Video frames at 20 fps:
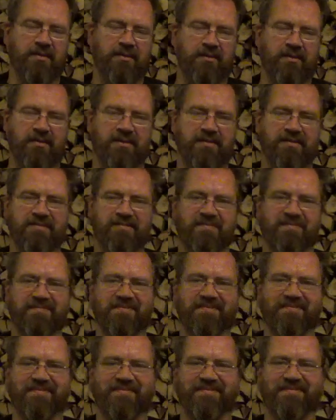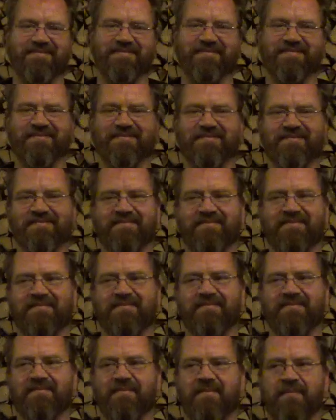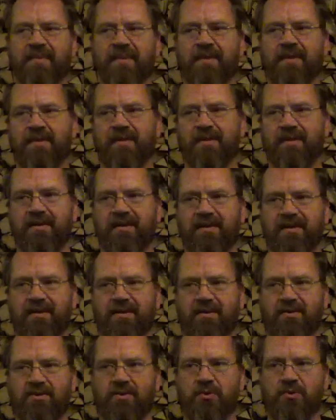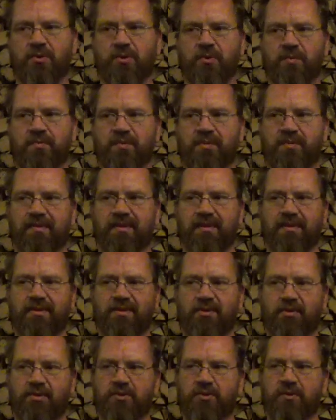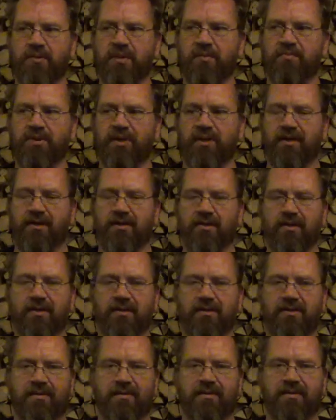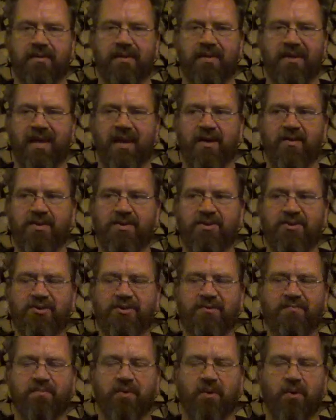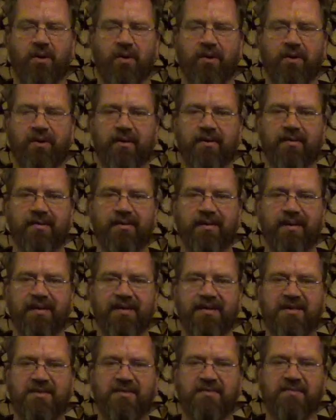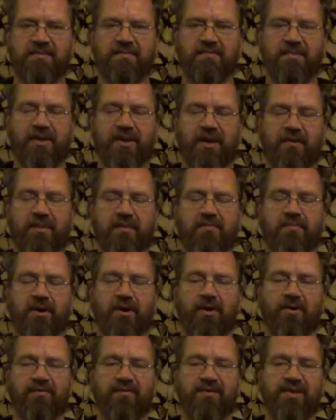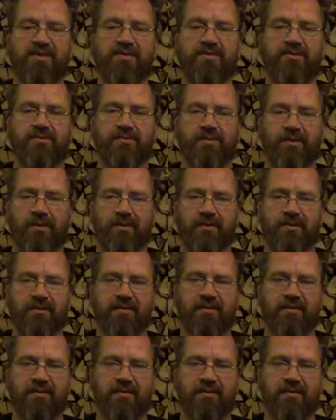Yeah. You know, YouTube used to be pretty good, and now it's just boring, and it's becoming part of history.